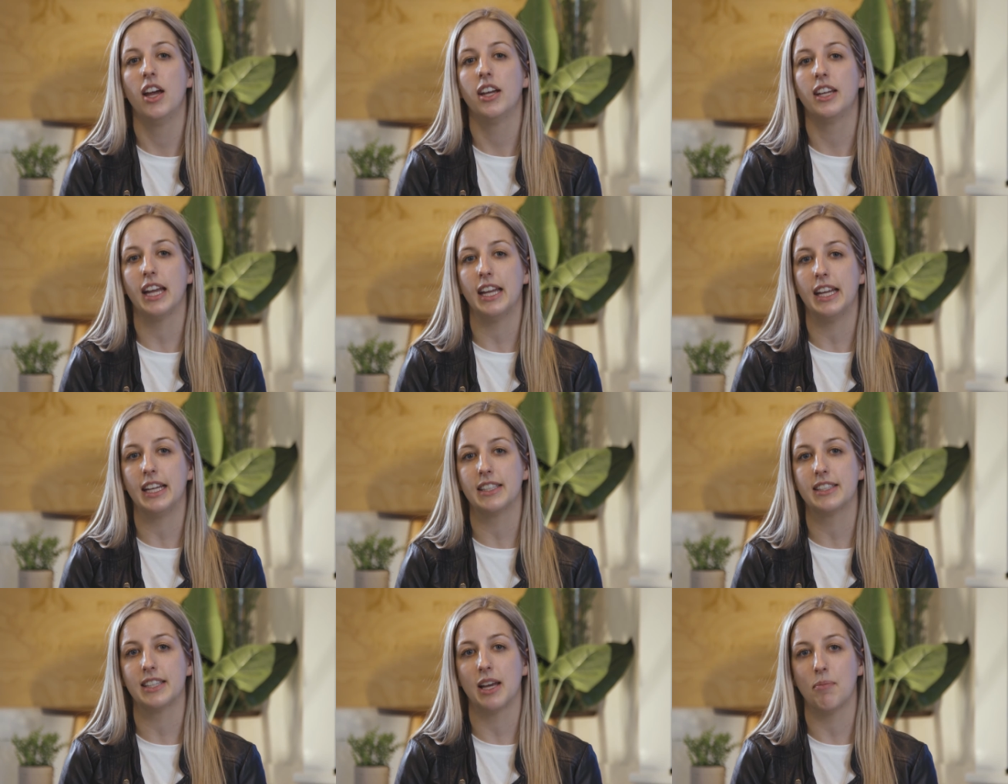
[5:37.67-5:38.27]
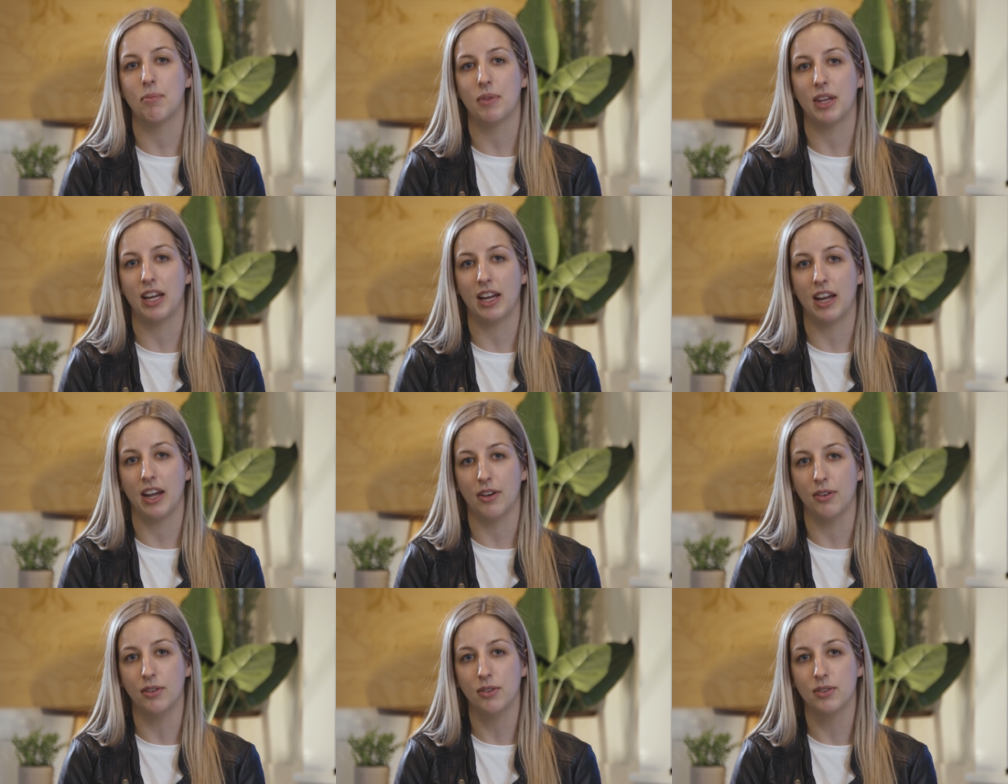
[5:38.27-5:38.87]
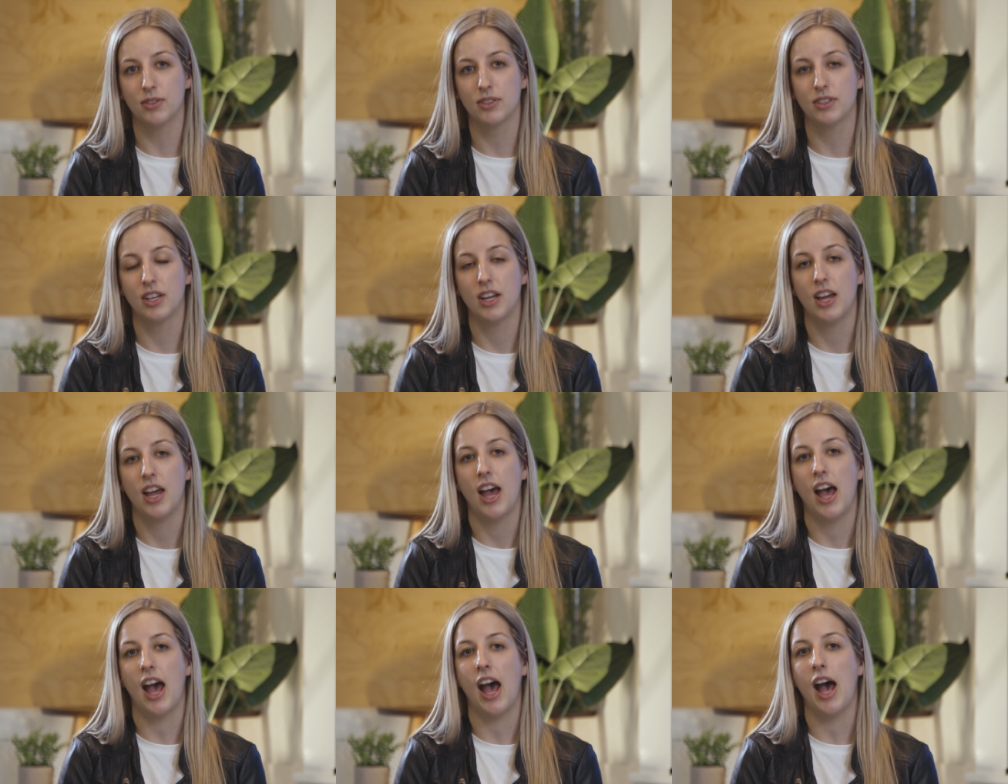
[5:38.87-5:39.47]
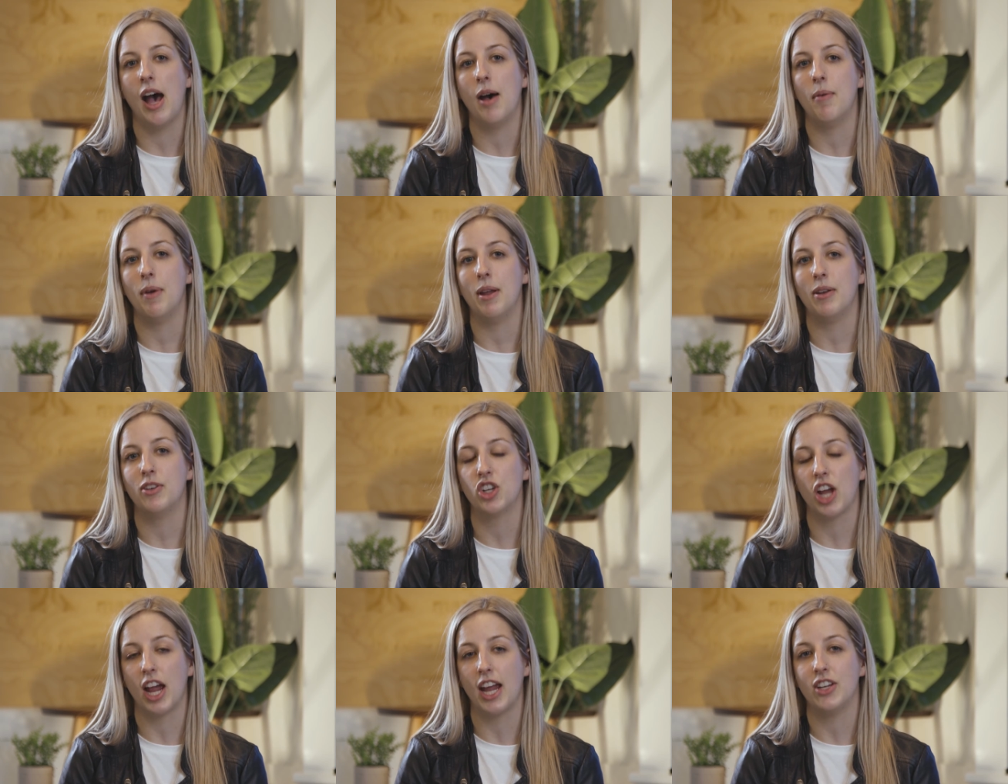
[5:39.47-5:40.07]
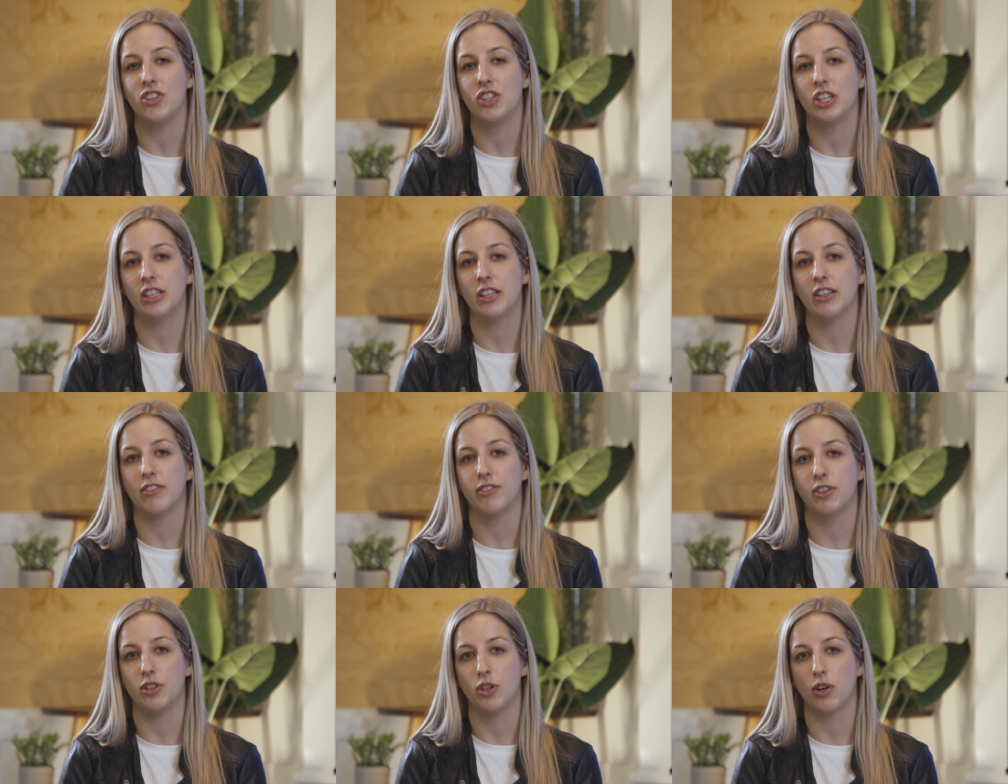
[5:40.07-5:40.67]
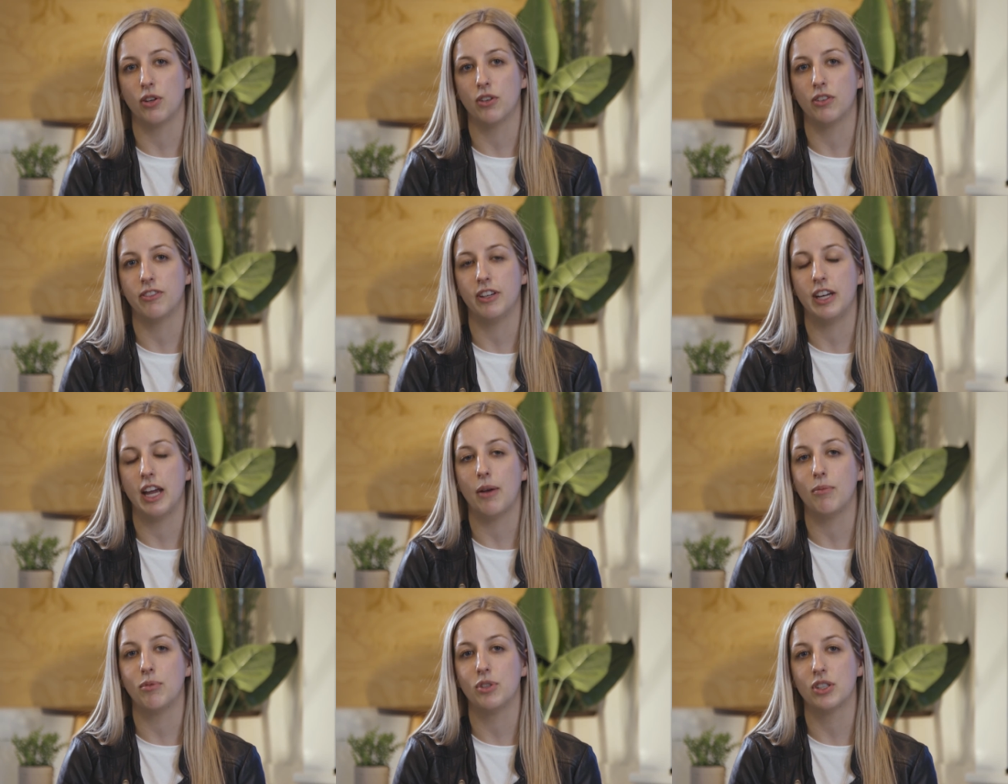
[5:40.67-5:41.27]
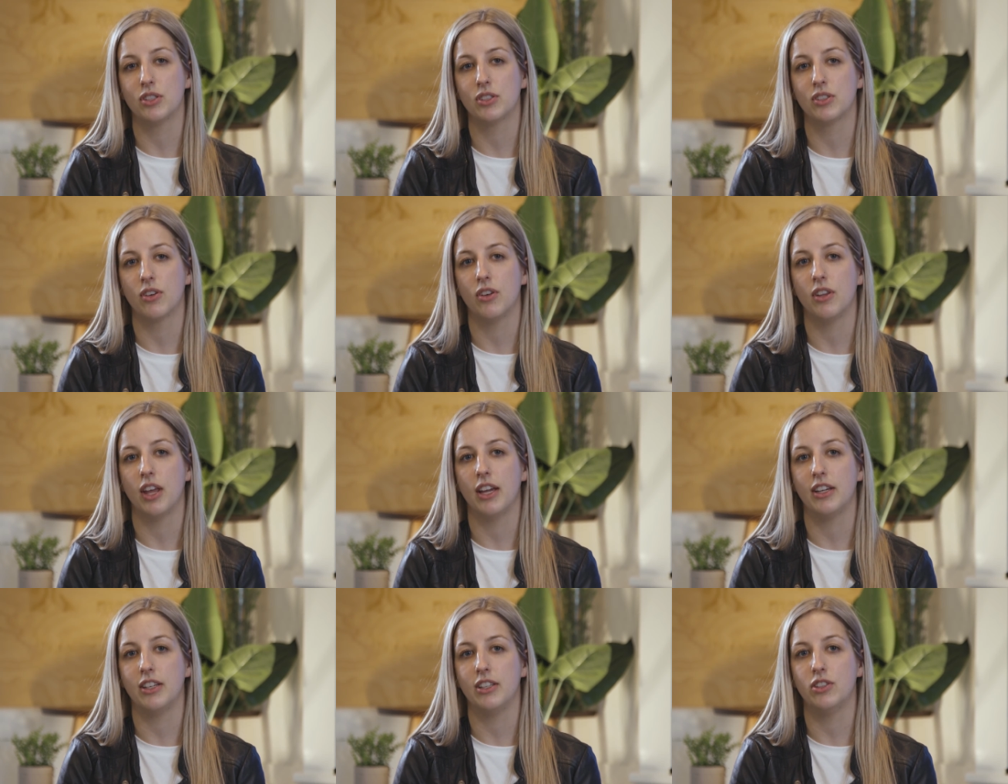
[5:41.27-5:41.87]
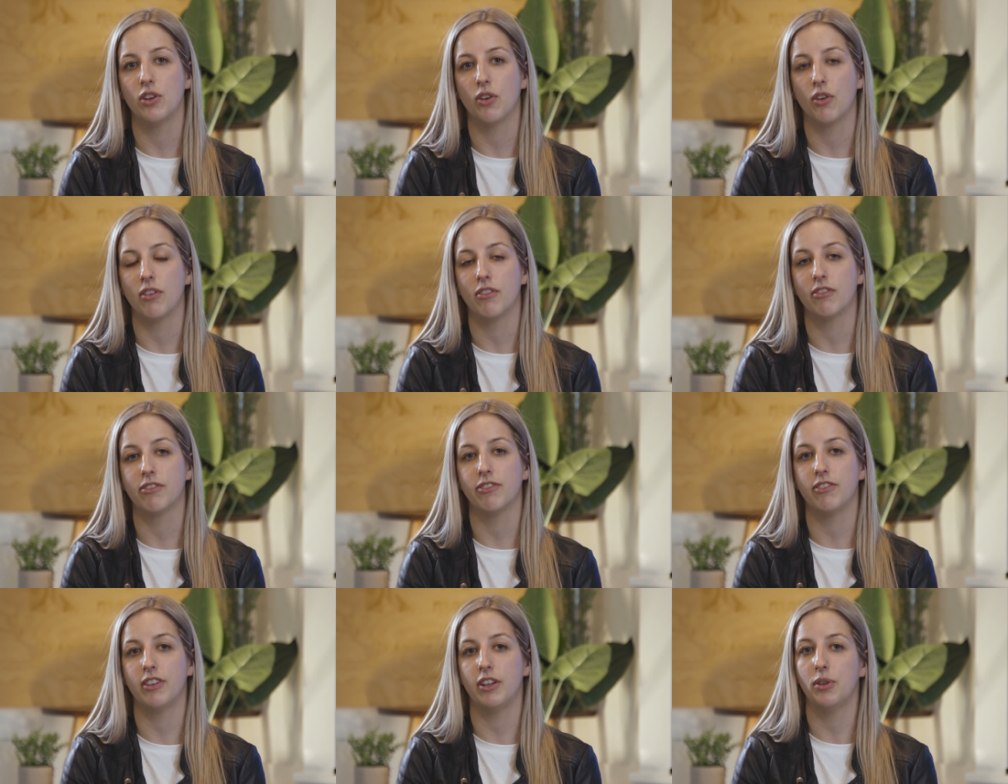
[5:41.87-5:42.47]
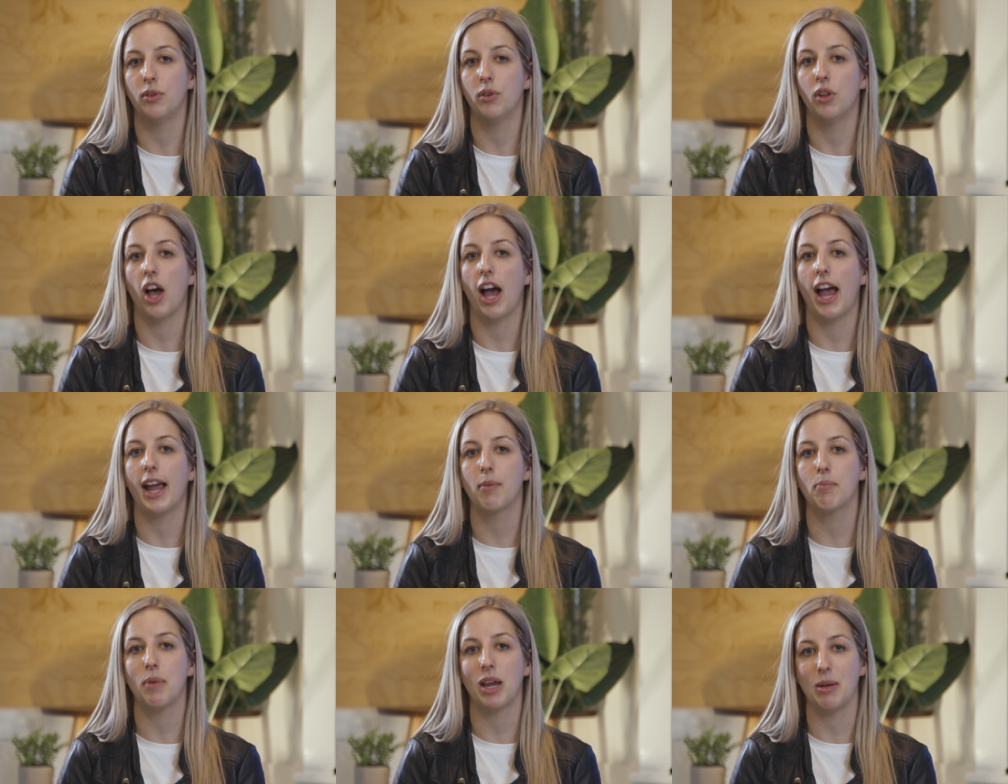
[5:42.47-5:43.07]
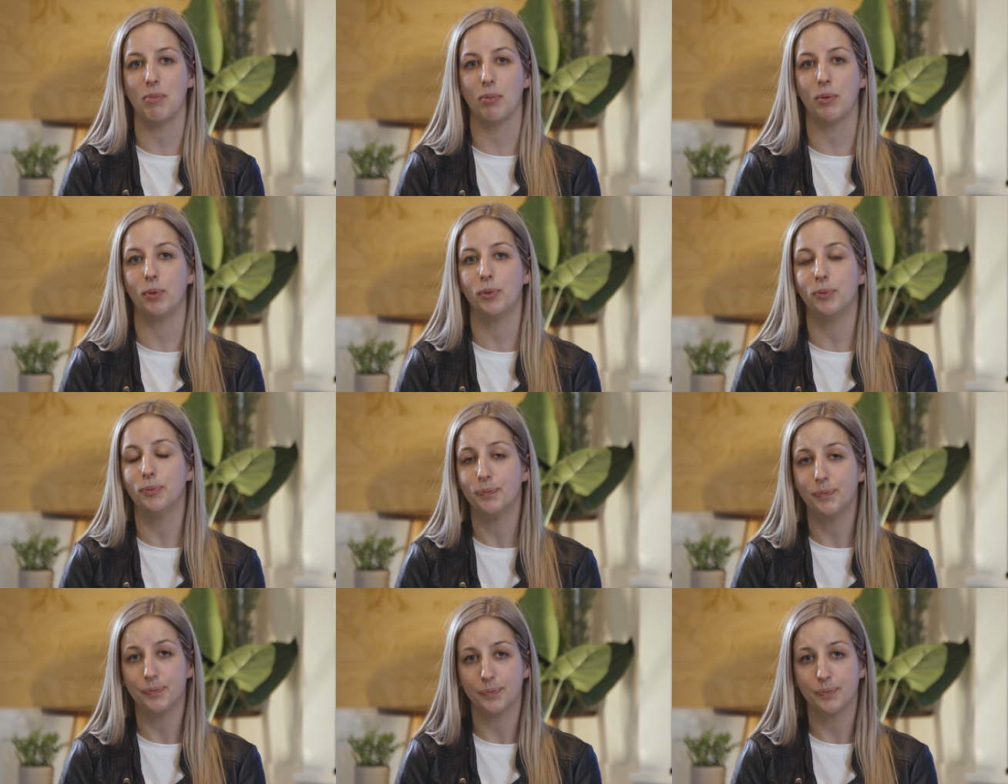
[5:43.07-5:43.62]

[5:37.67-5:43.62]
getting something else and changing the photography up just so that you don't feel like people